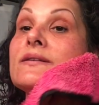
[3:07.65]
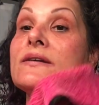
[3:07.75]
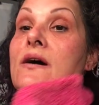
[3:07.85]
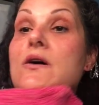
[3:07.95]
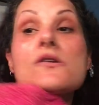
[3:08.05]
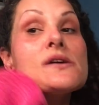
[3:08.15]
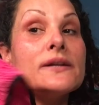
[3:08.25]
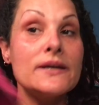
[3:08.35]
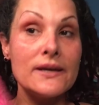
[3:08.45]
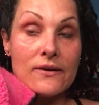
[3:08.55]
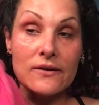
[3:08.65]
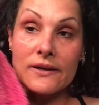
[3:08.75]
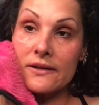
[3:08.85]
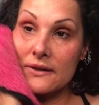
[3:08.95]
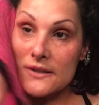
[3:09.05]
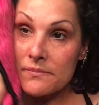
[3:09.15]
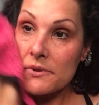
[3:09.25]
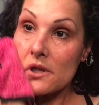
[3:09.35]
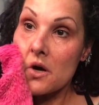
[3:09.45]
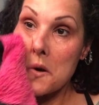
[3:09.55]
towel, and again I'll link these
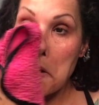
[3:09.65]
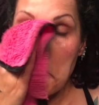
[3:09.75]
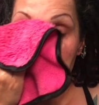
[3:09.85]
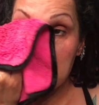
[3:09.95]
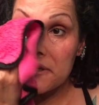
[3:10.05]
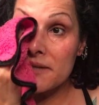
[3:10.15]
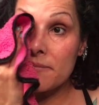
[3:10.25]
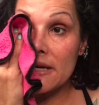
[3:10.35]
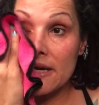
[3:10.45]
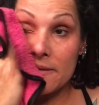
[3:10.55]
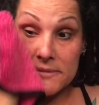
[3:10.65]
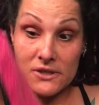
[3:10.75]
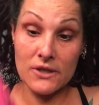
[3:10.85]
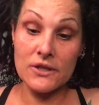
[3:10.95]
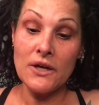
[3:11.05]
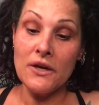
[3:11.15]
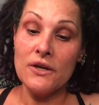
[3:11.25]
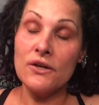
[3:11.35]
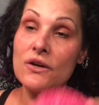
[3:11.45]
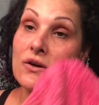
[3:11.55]
below. You can get them on Amazon.
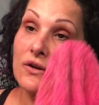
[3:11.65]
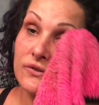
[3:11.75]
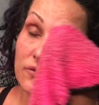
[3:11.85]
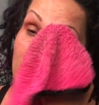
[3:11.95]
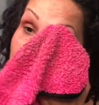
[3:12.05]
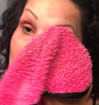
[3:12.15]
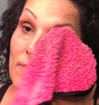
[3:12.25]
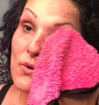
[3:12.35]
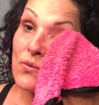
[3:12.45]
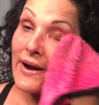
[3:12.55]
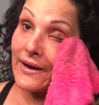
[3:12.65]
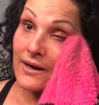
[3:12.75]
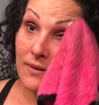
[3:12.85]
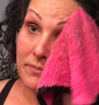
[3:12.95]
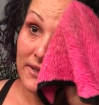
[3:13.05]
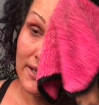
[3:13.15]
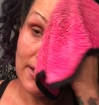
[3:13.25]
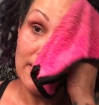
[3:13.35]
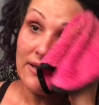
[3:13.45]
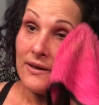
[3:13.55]
You can also get them from the Rag
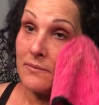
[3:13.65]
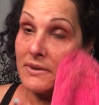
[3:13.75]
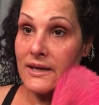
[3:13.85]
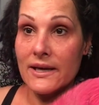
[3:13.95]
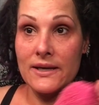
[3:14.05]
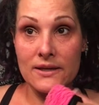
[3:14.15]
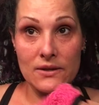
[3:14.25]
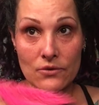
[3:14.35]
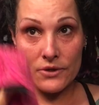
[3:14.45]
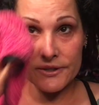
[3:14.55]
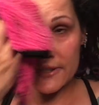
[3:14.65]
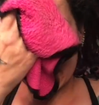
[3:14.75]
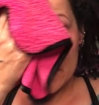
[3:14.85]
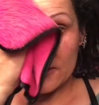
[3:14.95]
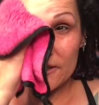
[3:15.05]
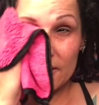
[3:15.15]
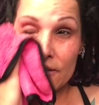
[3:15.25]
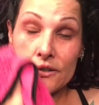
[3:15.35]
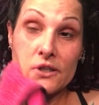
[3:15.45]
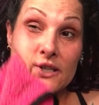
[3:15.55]
Company, but again, in order to get a good
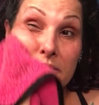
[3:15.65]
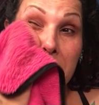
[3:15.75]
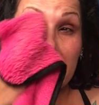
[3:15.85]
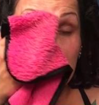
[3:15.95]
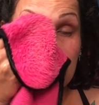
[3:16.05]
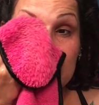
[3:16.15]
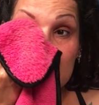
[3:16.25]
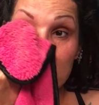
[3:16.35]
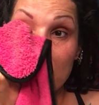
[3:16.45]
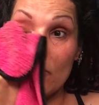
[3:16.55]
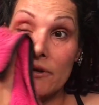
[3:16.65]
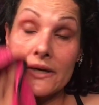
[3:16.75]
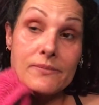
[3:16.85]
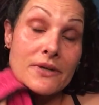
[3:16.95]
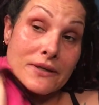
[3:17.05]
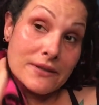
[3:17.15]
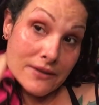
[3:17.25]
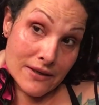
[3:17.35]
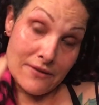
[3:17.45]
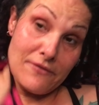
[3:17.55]
deal you need to buy these in bulk, and I'm talking
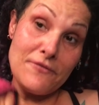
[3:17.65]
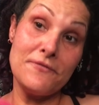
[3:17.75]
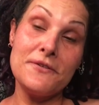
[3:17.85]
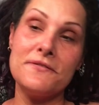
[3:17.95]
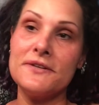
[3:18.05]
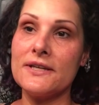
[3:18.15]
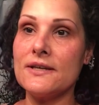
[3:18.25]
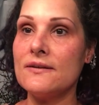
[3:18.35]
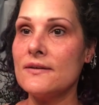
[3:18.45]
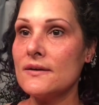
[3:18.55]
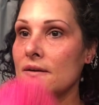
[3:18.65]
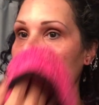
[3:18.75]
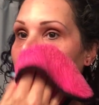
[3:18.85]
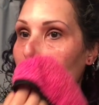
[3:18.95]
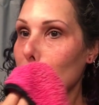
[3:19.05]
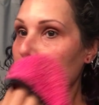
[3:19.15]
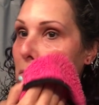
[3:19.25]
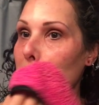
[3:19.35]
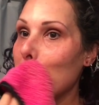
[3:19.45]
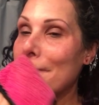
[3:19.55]
like 50
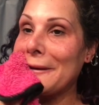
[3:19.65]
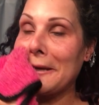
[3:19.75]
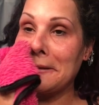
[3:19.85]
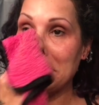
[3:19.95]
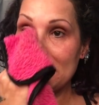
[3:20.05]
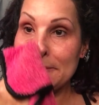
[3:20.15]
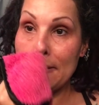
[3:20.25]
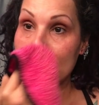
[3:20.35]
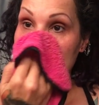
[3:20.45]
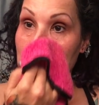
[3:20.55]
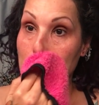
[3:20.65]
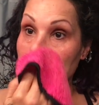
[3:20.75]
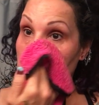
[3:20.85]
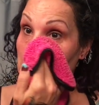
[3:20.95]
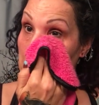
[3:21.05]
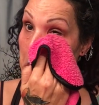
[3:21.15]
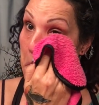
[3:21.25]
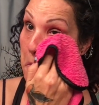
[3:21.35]
being the smallest order.